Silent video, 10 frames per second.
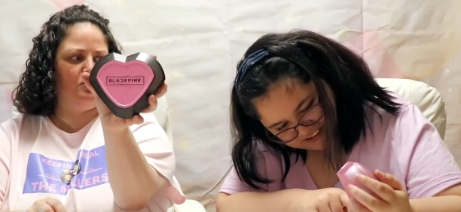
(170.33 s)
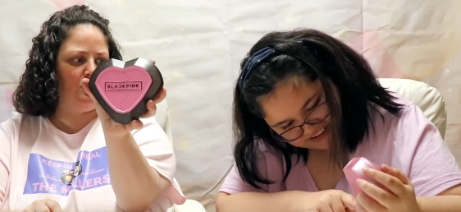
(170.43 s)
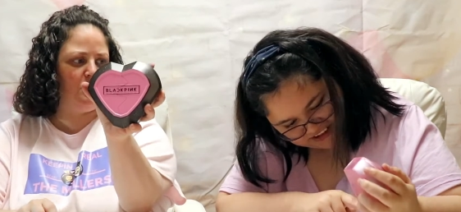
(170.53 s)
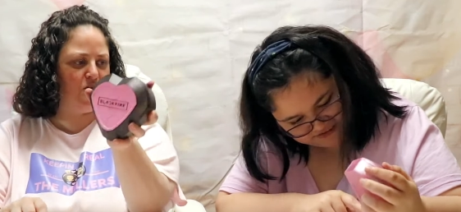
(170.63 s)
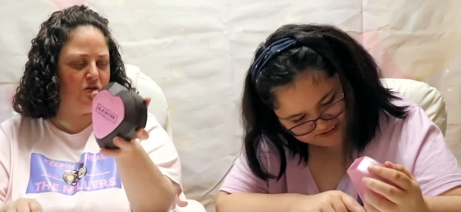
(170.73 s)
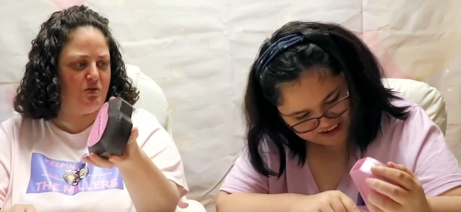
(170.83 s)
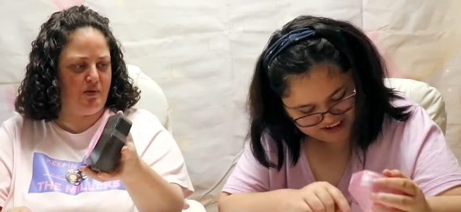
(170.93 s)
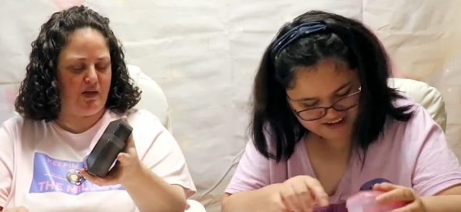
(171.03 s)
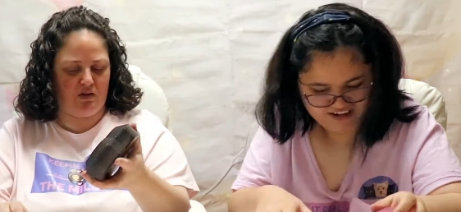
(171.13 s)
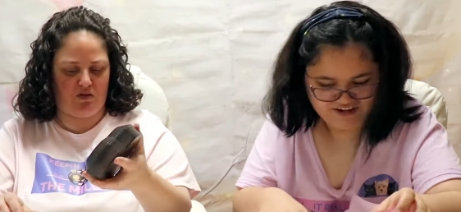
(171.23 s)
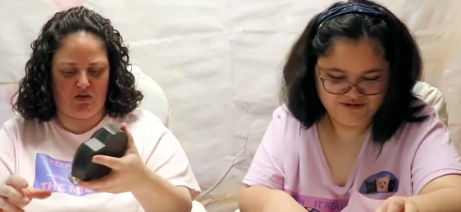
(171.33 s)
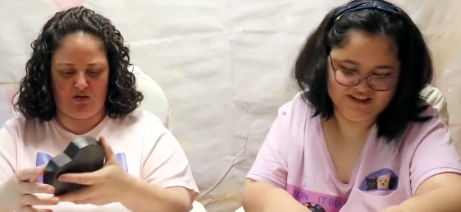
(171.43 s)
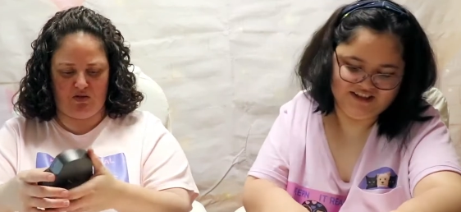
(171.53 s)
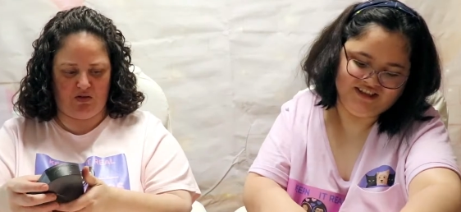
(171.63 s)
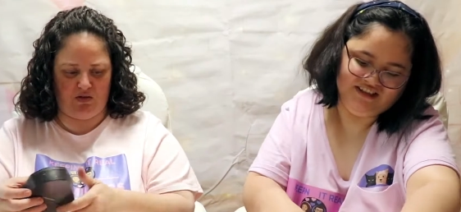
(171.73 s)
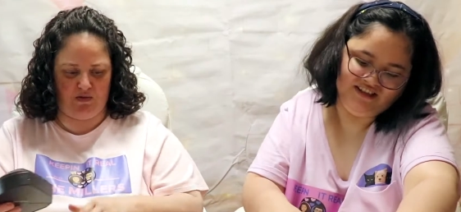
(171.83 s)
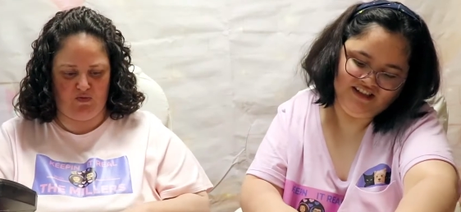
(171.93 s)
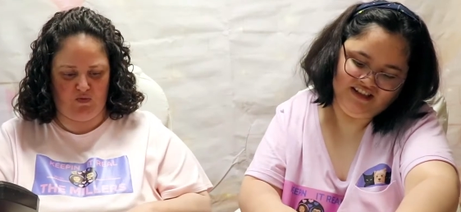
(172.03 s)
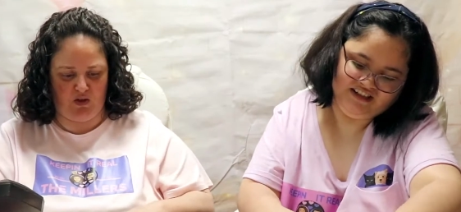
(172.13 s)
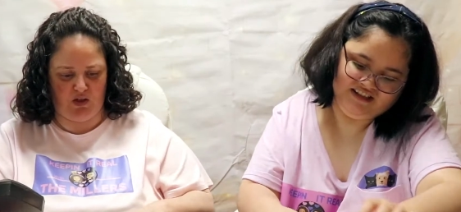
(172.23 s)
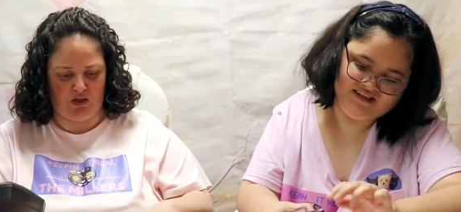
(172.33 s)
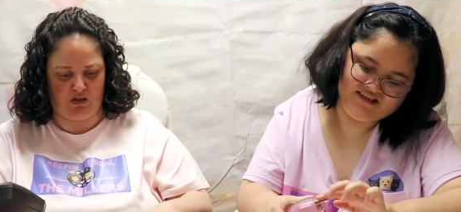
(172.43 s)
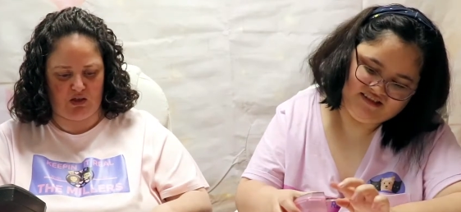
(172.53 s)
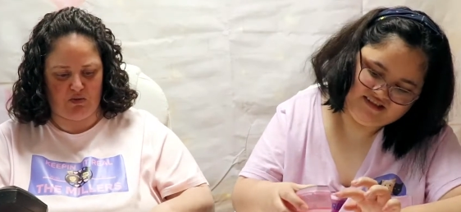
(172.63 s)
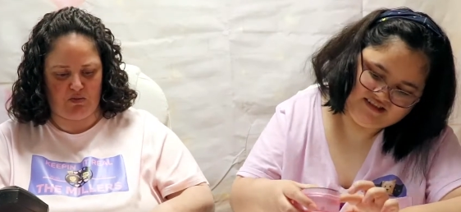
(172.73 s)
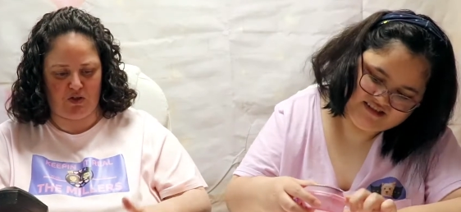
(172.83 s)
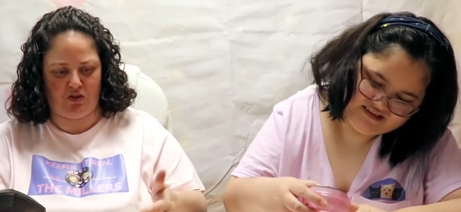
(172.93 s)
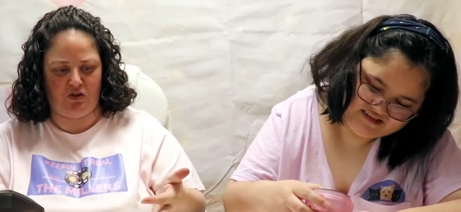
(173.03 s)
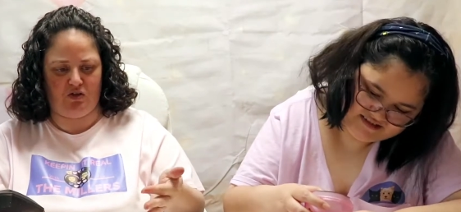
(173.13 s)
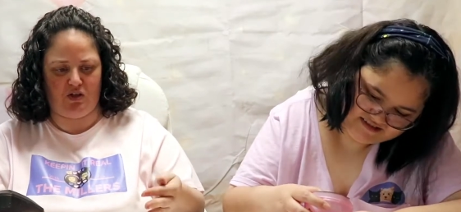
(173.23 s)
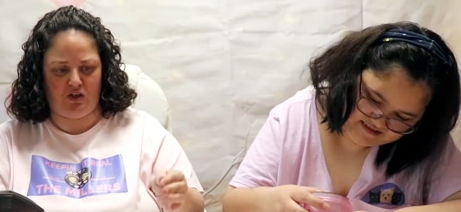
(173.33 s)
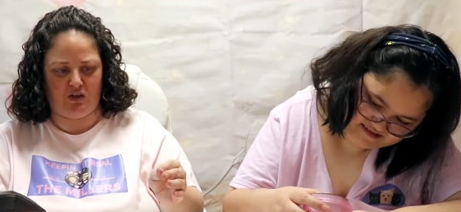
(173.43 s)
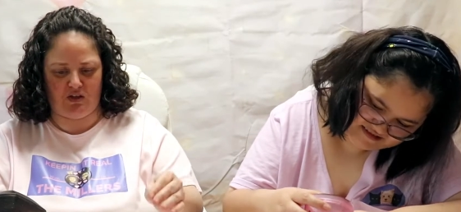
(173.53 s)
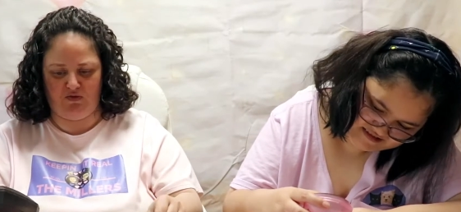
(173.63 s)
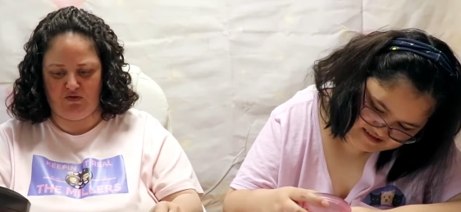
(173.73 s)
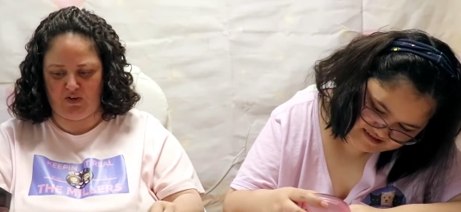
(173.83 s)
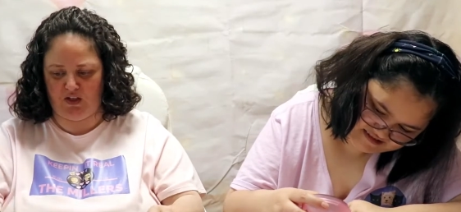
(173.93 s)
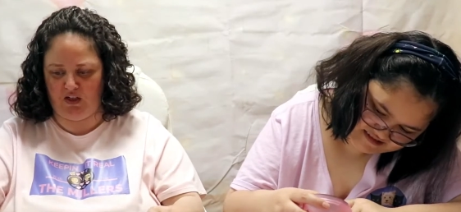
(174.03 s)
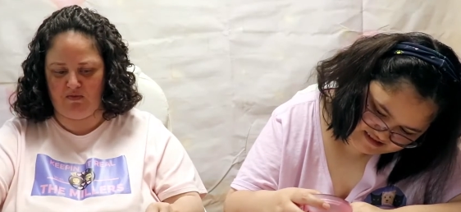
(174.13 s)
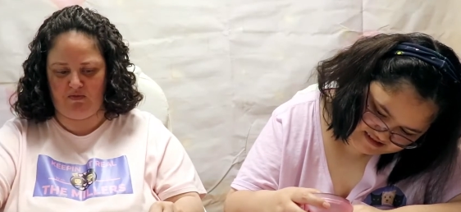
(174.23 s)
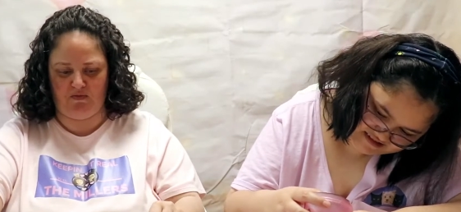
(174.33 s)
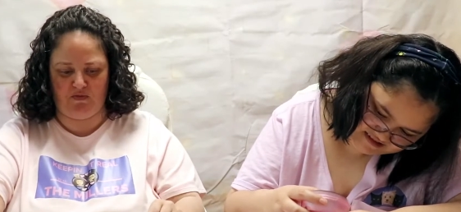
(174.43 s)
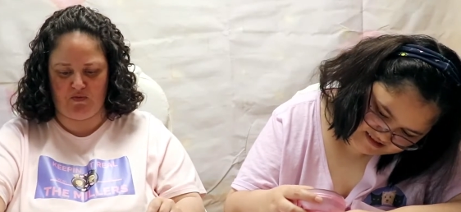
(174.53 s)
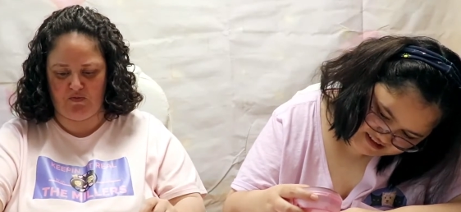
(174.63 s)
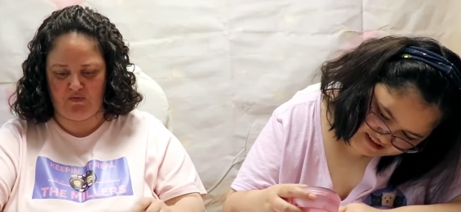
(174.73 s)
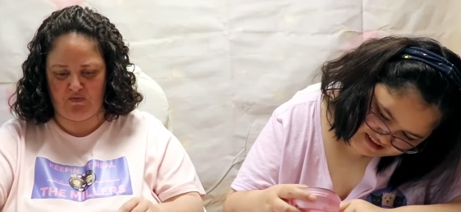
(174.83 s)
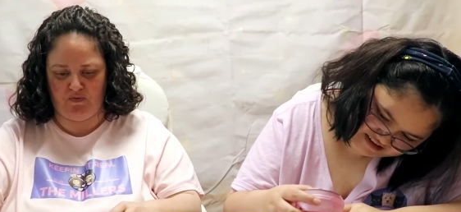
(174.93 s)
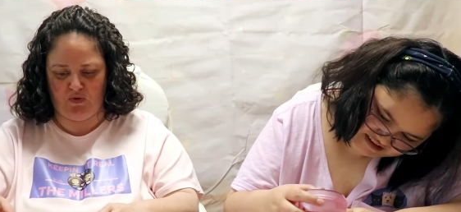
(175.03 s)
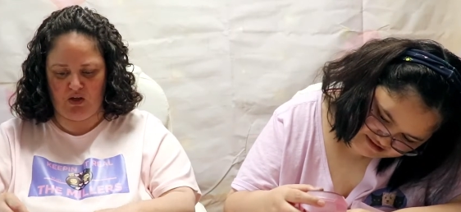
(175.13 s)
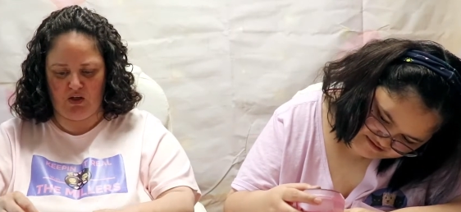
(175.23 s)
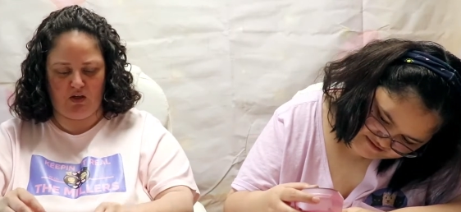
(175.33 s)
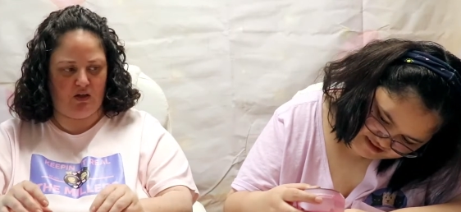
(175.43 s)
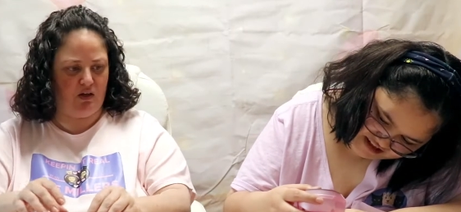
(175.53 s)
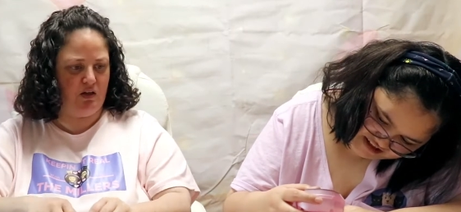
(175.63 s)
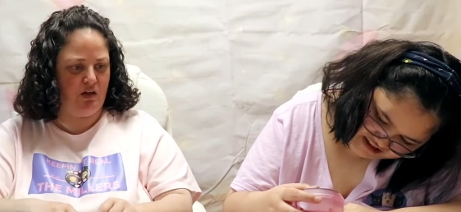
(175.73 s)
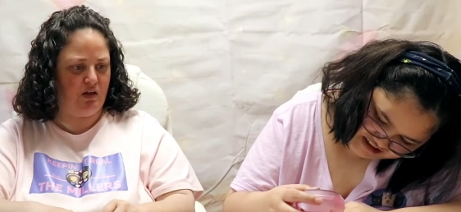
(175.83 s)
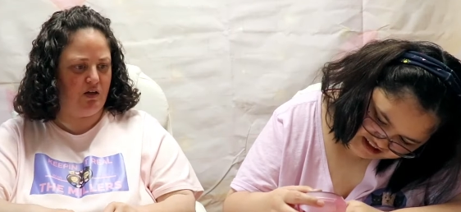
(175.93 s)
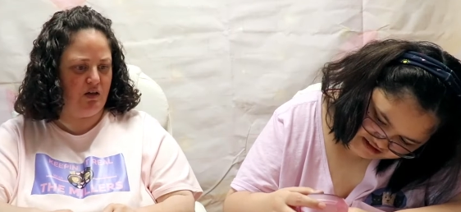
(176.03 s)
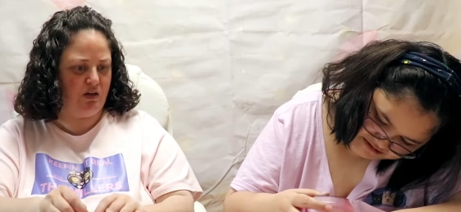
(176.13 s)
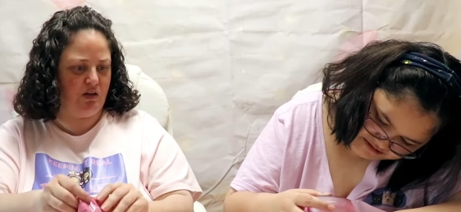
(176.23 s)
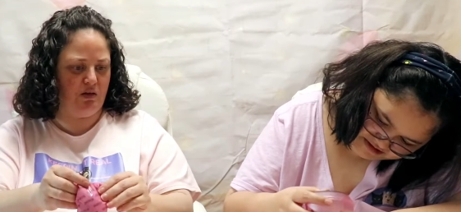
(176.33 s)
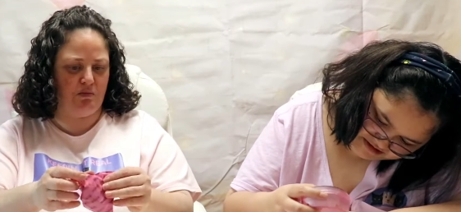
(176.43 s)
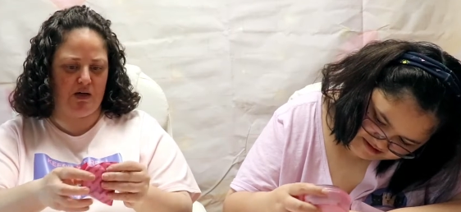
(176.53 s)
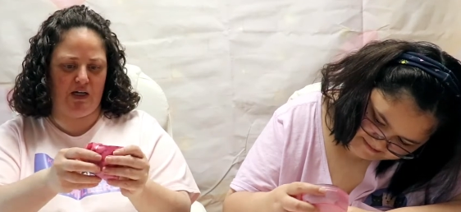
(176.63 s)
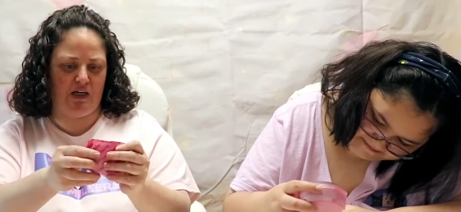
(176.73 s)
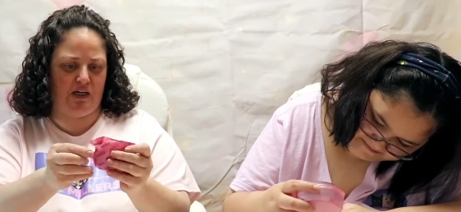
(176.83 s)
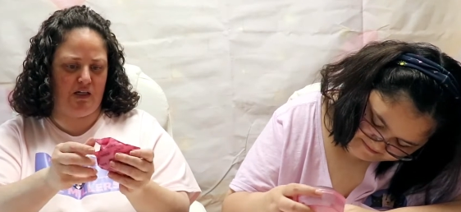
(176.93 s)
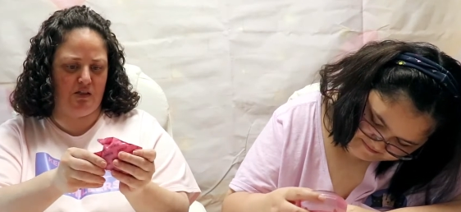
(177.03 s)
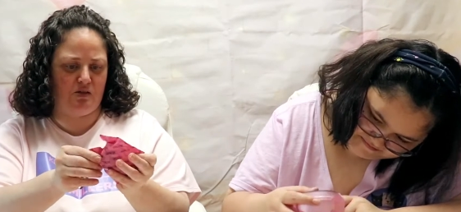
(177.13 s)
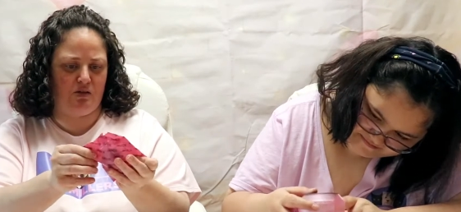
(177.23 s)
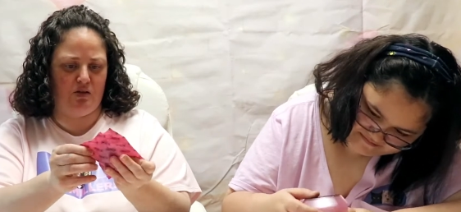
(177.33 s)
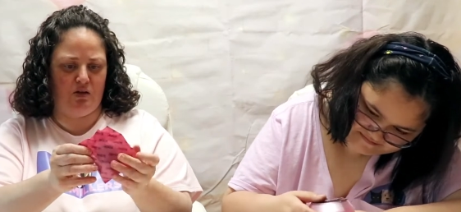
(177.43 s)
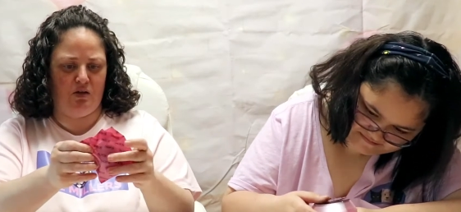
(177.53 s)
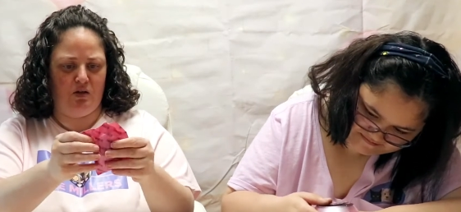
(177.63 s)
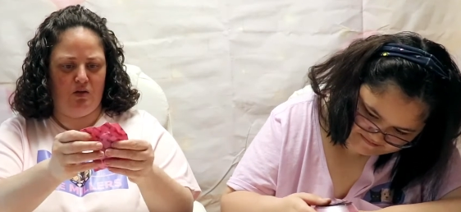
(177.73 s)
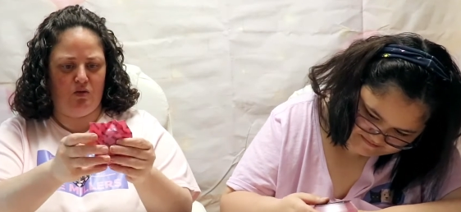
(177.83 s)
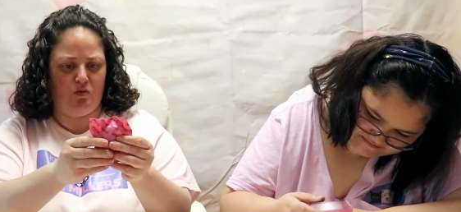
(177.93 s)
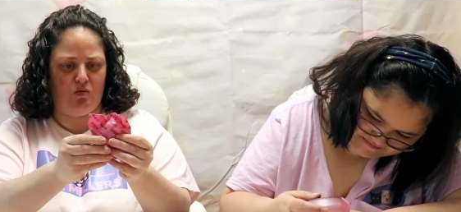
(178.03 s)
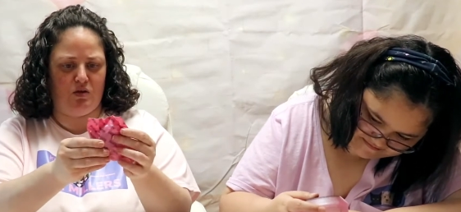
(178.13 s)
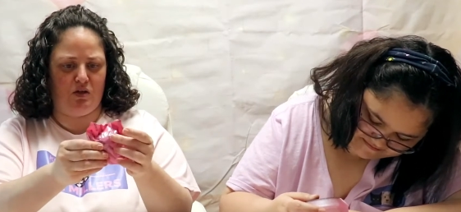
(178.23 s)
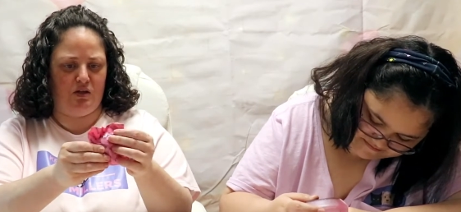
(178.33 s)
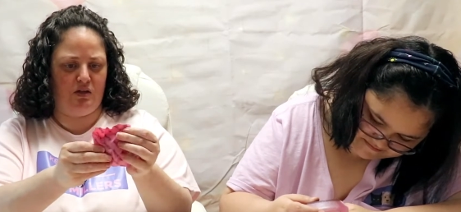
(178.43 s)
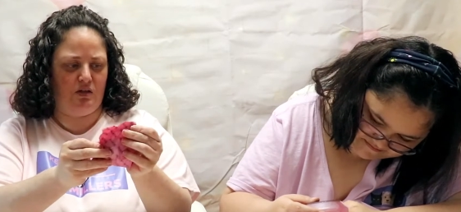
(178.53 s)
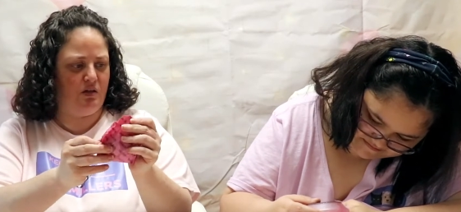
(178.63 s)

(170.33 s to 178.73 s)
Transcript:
Speaker 1: And then it goes back out. Yeah, it's got a bunch of little heart Confetti. And then mine has one,